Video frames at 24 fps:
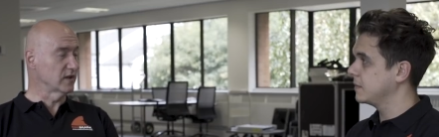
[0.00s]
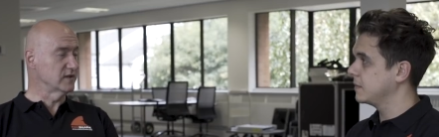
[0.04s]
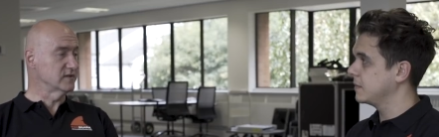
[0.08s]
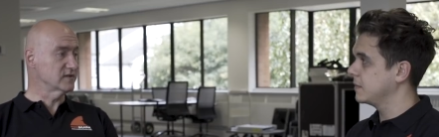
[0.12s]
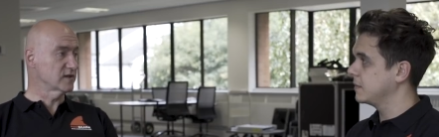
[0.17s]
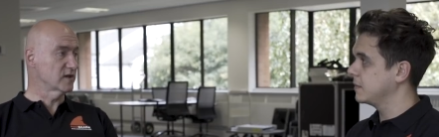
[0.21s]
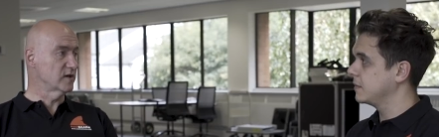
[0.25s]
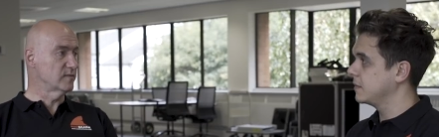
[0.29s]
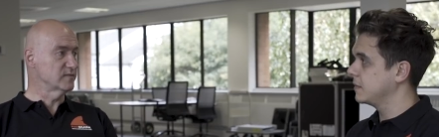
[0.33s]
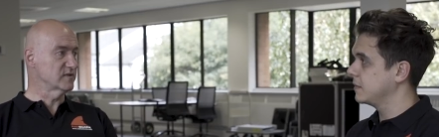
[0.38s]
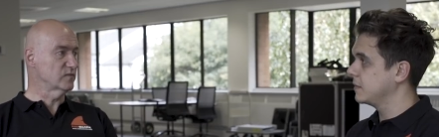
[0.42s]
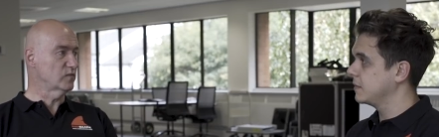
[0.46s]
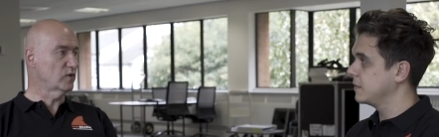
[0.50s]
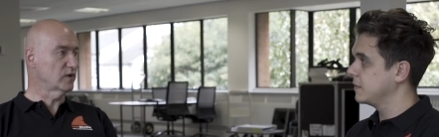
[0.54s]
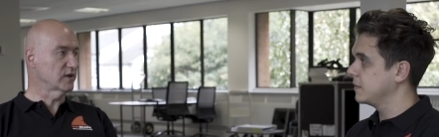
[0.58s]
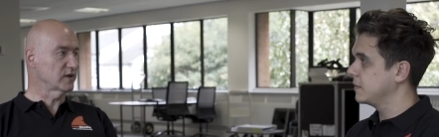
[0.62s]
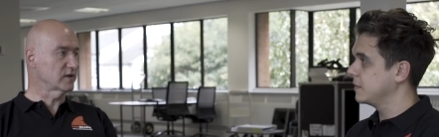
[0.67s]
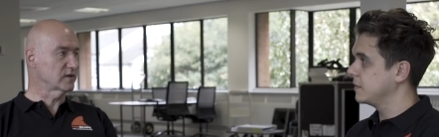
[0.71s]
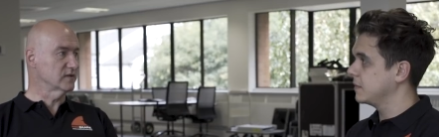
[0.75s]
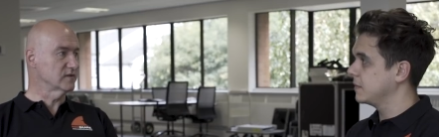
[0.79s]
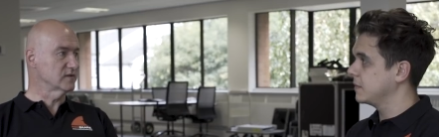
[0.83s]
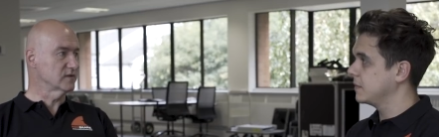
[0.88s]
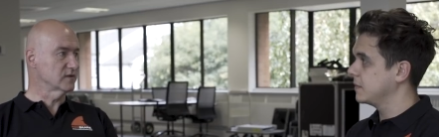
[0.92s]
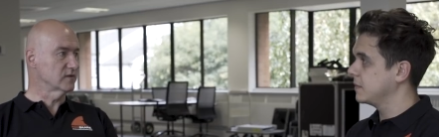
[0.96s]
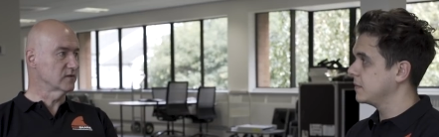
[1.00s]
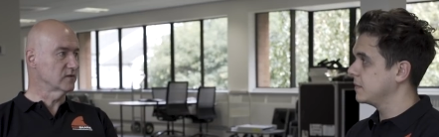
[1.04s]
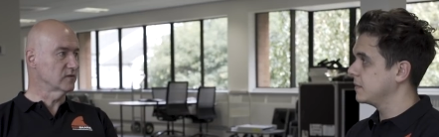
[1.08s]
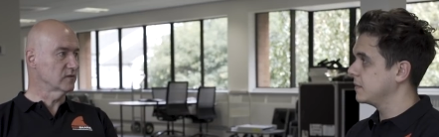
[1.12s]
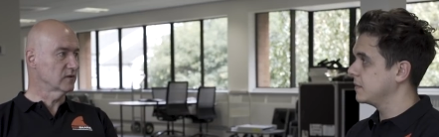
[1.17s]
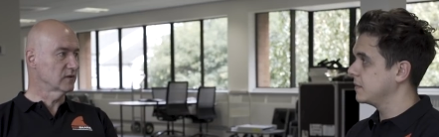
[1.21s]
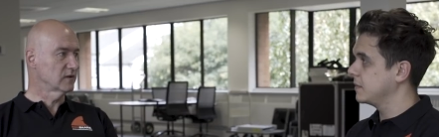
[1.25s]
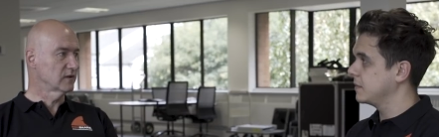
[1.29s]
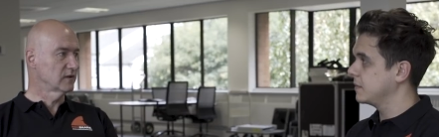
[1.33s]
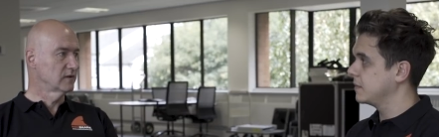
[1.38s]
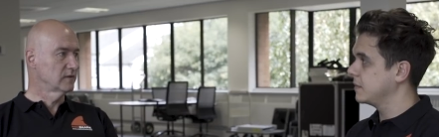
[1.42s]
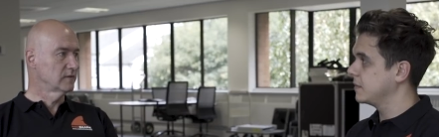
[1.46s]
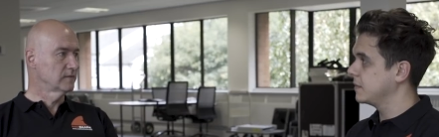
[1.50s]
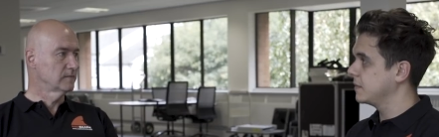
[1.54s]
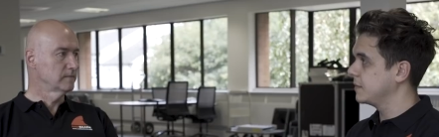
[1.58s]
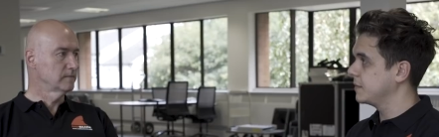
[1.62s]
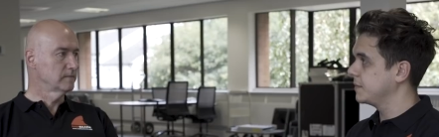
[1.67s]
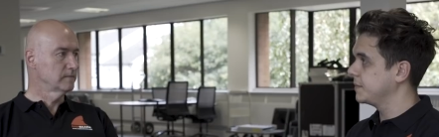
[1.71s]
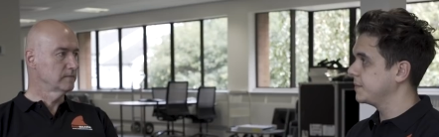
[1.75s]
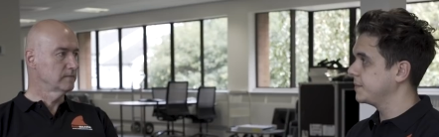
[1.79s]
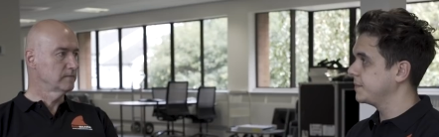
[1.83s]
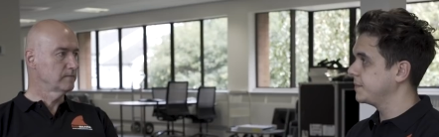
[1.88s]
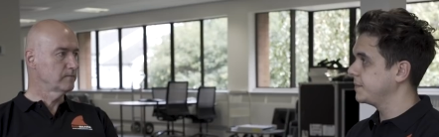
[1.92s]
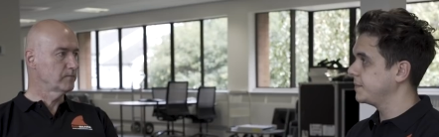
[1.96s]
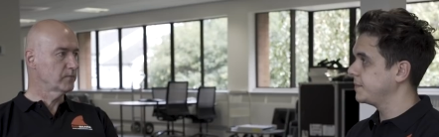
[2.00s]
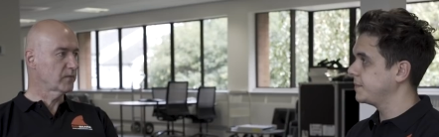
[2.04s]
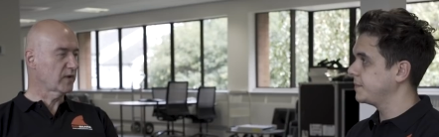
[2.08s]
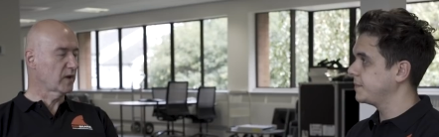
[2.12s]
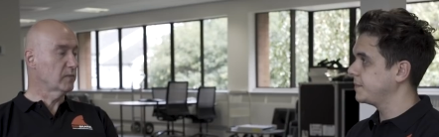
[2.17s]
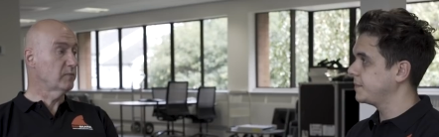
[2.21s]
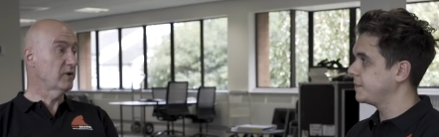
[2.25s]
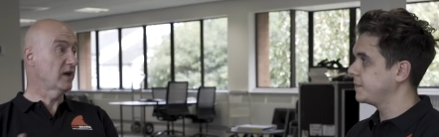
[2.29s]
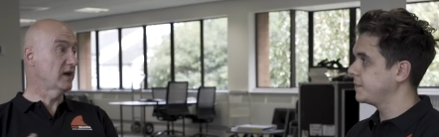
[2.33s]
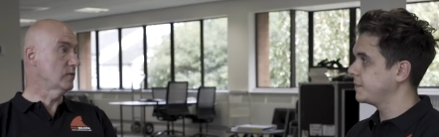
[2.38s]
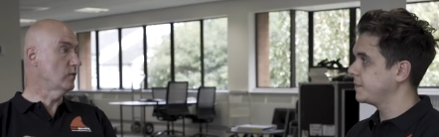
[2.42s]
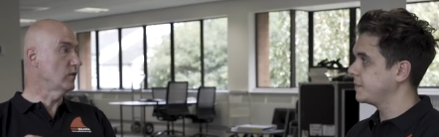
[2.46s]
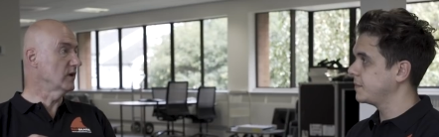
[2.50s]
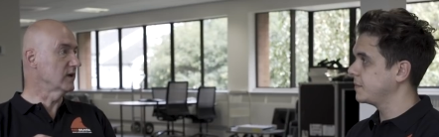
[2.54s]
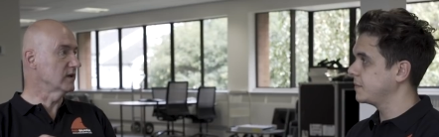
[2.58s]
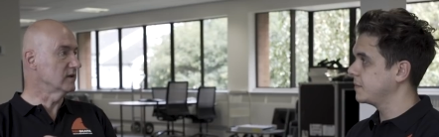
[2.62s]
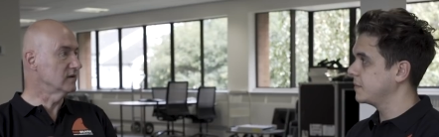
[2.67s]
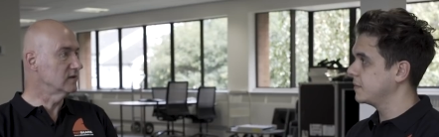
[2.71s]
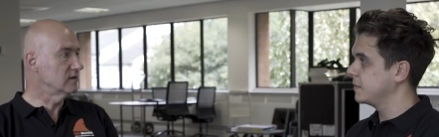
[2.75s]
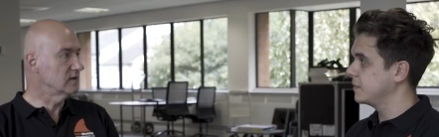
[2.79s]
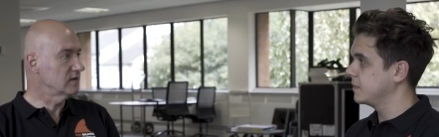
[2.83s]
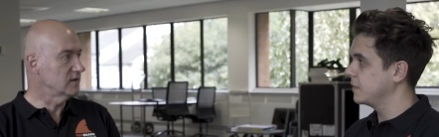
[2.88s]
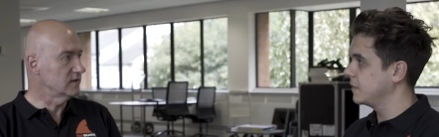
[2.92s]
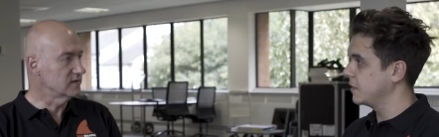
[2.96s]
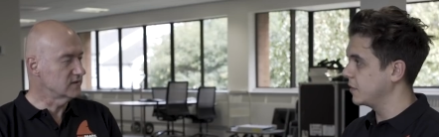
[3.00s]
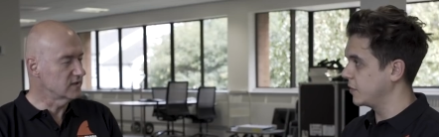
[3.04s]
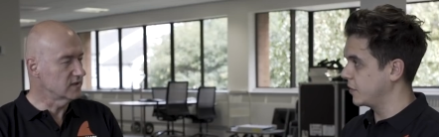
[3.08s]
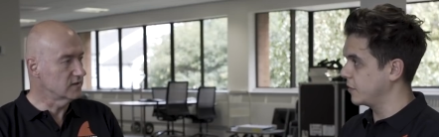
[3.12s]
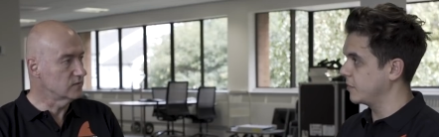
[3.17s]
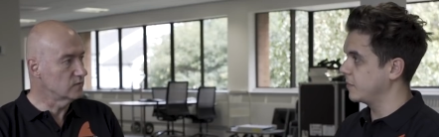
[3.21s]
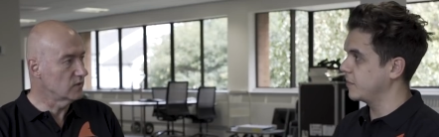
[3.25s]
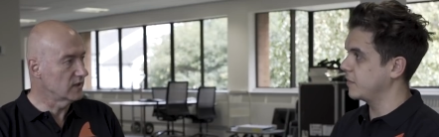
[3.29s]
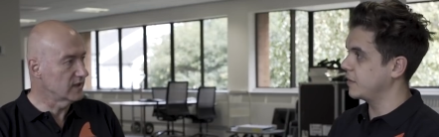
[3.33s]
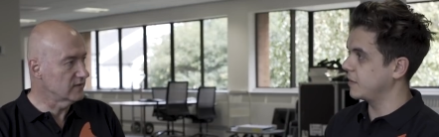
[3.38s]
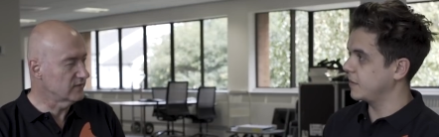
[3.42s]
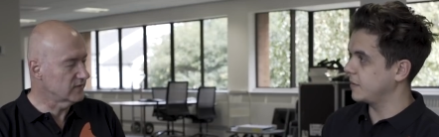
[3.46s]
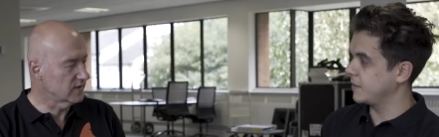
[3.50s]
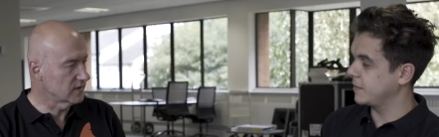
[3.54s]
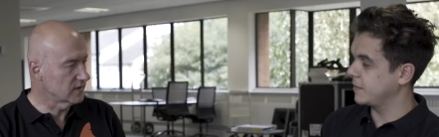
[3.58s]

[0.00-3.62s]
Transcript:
Speaker 1: in terms of what it can do compared to what it did when it